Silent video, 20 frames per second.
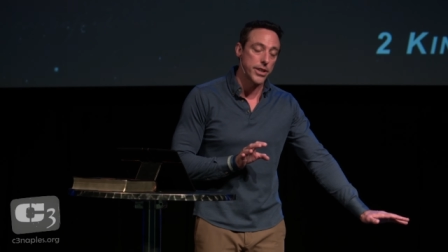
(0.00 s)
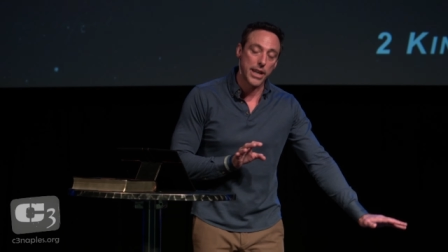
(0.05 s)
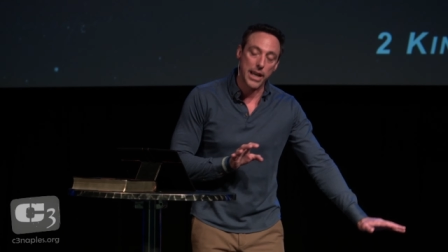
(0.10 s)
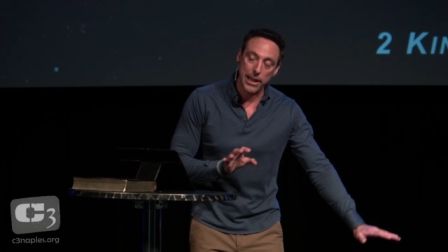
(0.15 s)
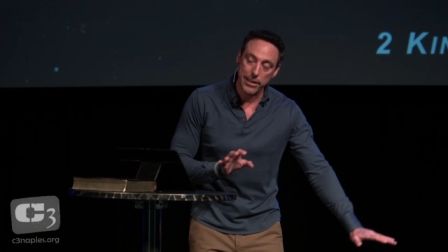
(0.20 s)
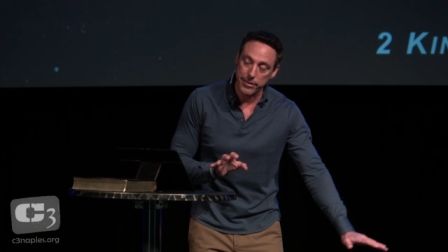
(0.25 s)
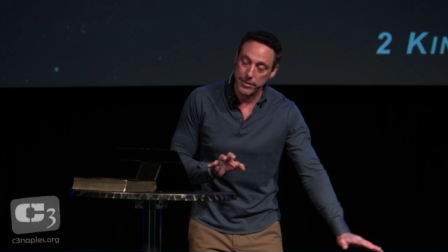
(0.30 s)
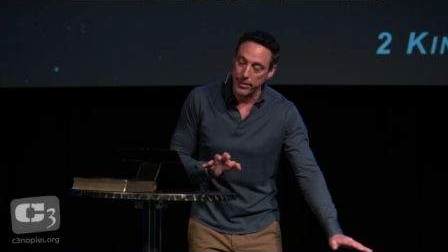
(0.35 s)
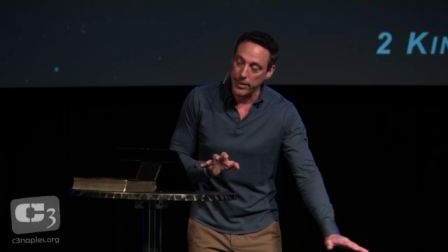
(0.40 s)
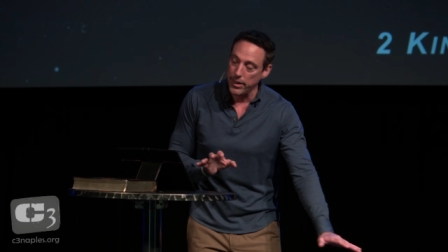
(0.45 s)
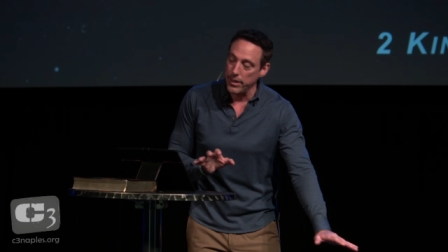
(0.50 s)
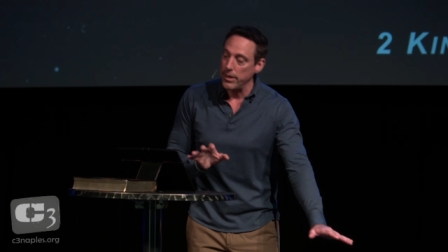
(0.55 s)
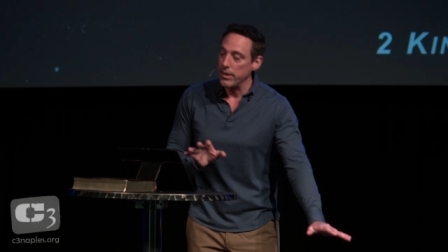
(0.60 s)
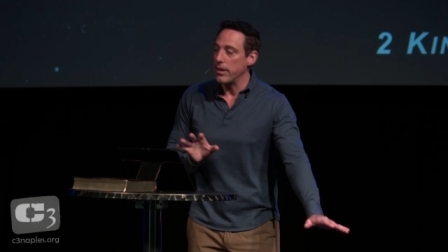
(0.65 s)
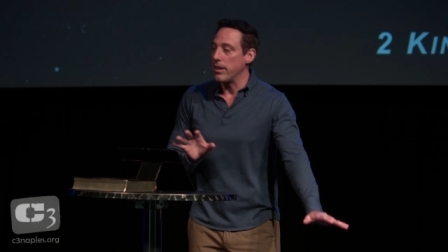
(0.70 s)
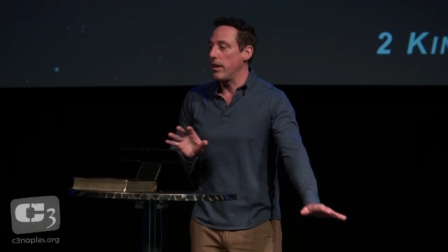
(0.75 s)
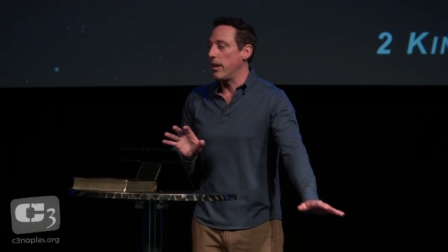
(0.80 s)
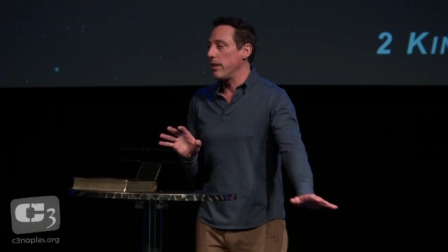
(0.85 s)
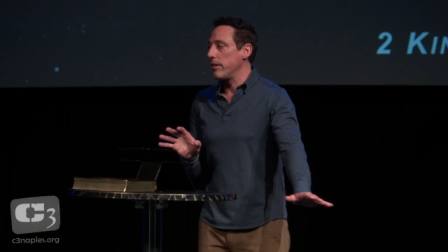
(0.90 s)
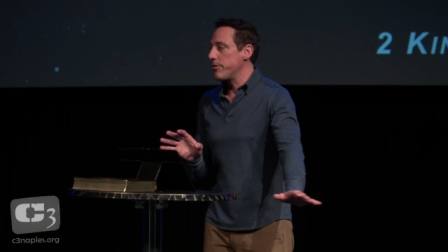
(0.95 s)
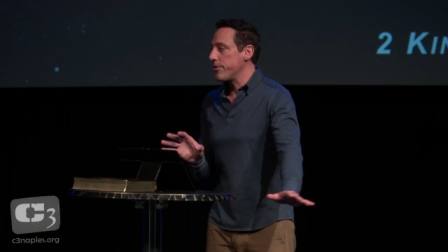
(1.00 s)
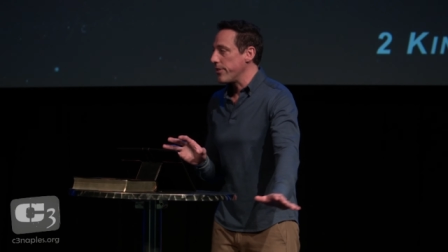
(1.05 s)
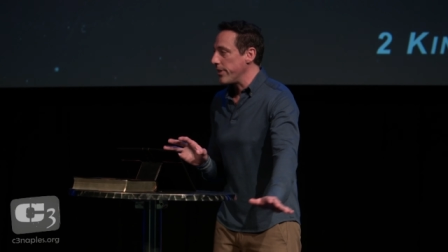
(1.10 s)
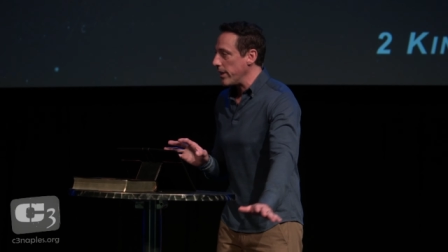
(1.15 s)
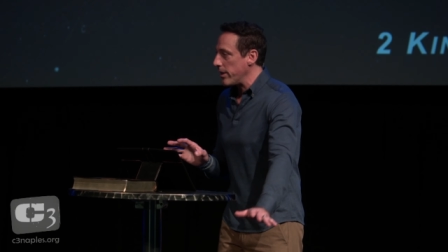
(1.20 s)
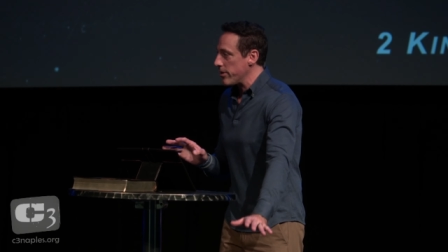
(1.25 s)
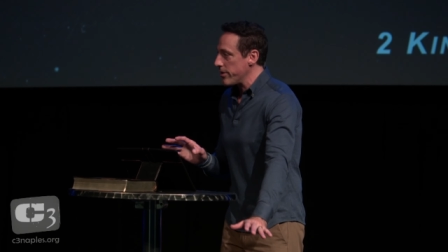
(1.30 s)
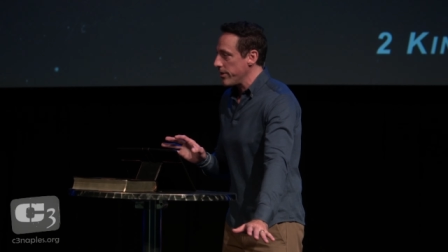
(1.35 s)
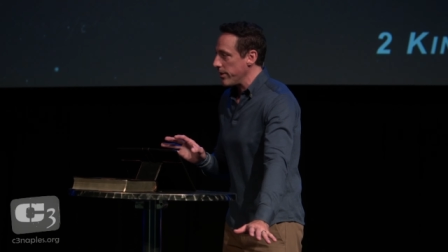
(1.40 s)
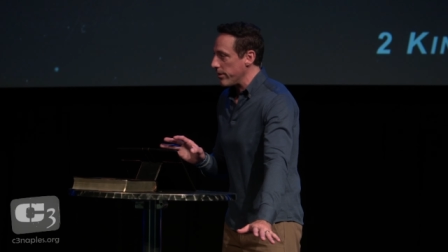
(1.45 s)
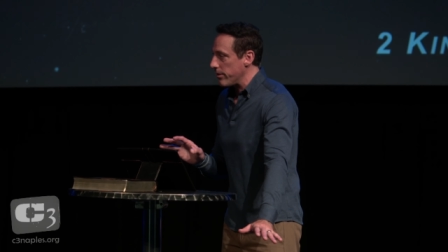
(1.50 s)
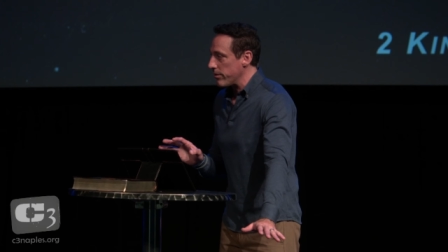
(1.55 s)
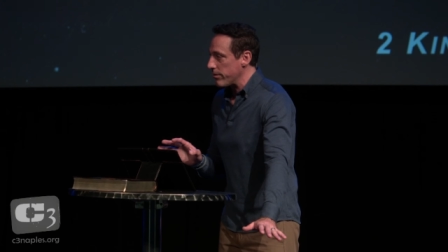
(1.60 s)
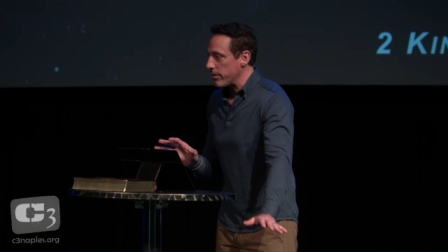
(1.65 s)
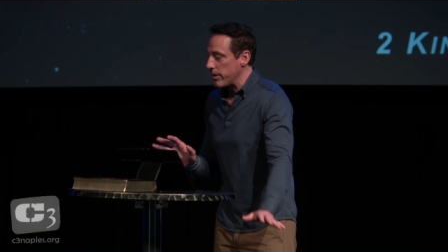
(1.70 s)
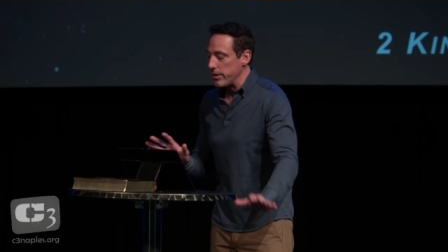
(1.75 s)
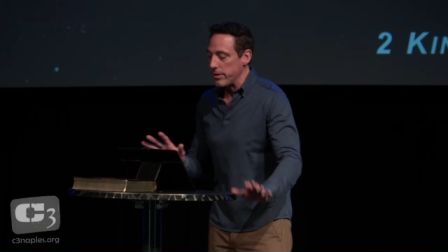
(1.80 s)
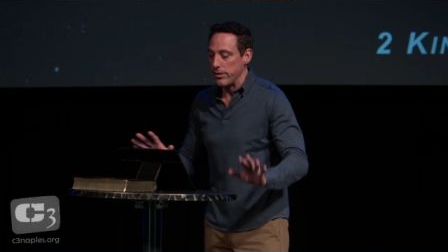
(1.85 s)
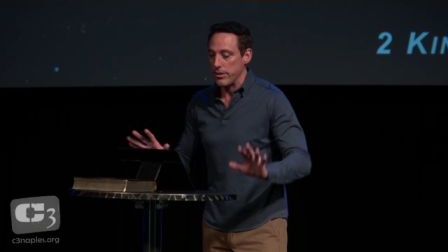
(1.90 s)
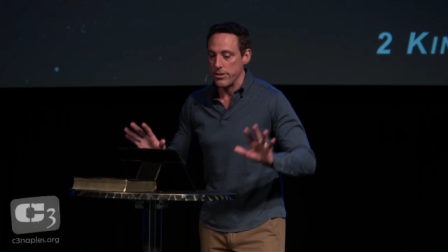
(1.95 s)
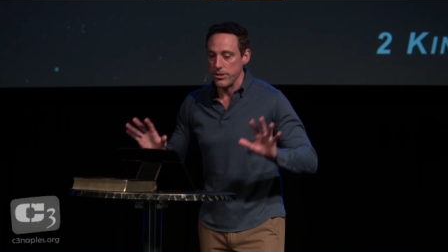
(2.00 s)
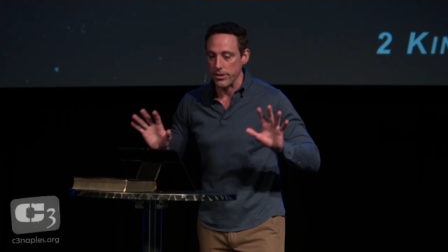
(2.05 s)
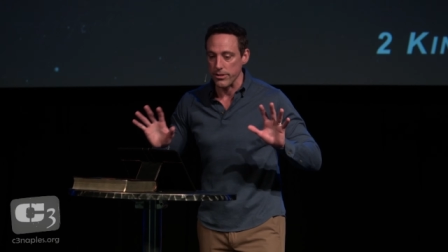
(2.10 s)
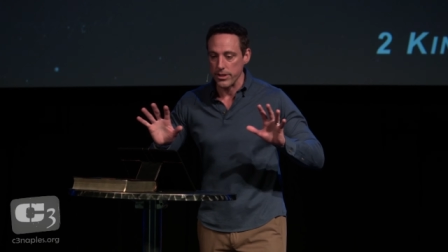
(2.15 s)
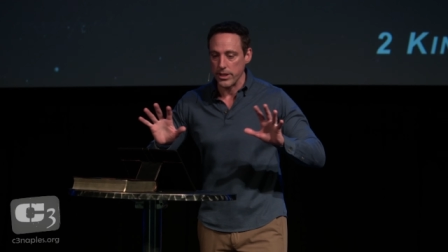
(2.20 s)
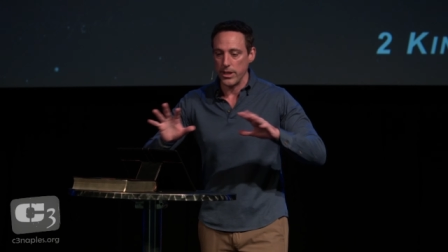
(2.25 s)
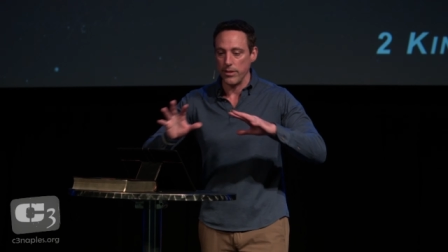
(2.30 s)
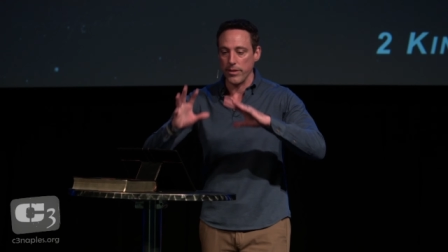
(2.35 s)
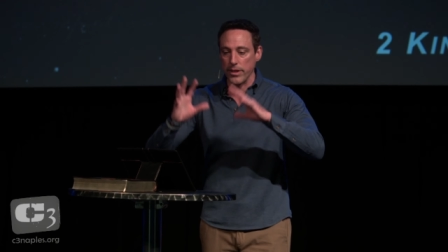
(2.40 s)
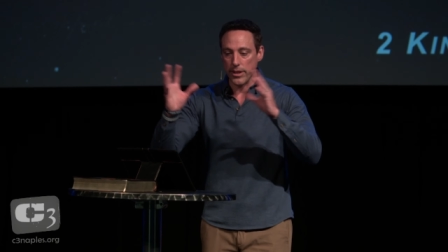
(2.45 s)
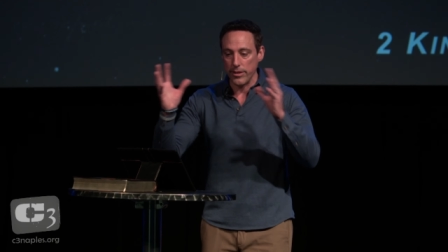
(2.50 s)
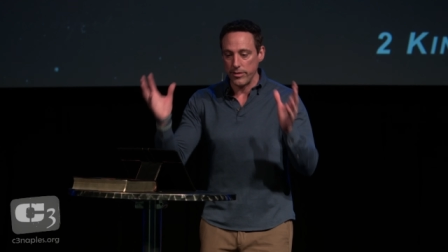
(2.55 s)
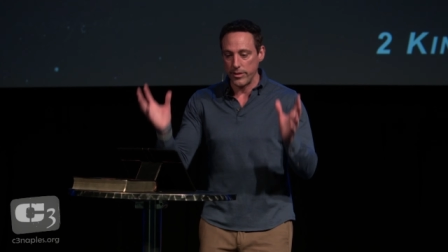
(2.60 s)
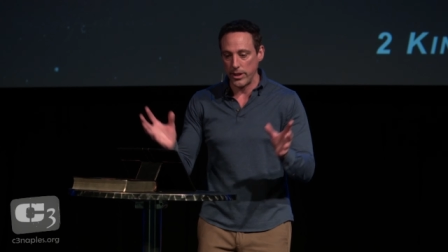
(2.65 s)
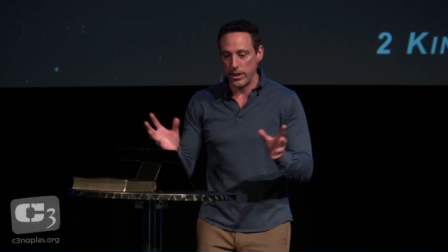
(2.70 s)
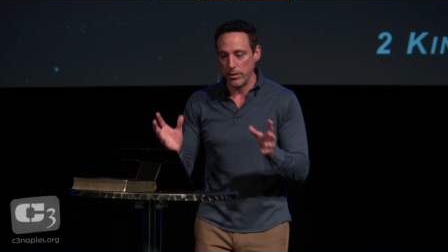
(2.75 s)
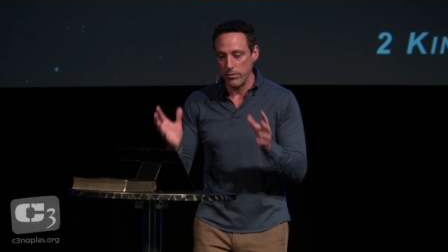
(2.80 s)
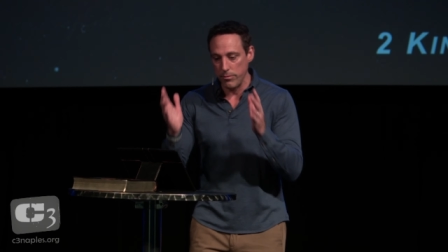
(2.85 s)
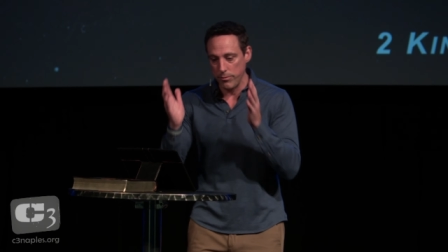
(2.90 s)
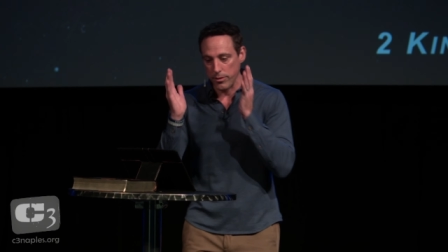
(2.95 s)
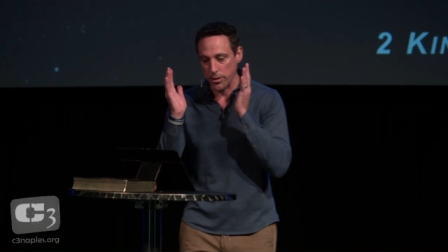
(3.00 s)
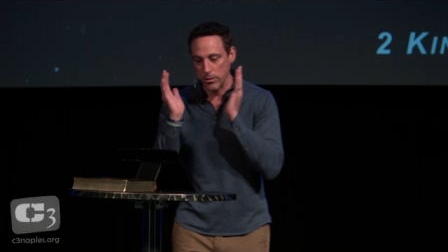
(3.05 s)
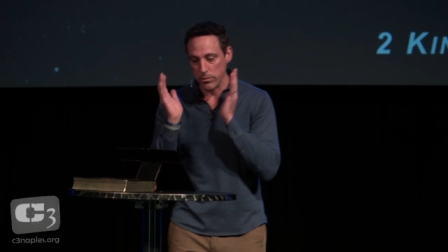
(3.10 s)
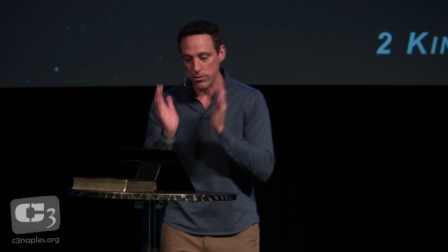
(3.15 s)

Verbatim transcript: not contradictions, right? They're just giving us info.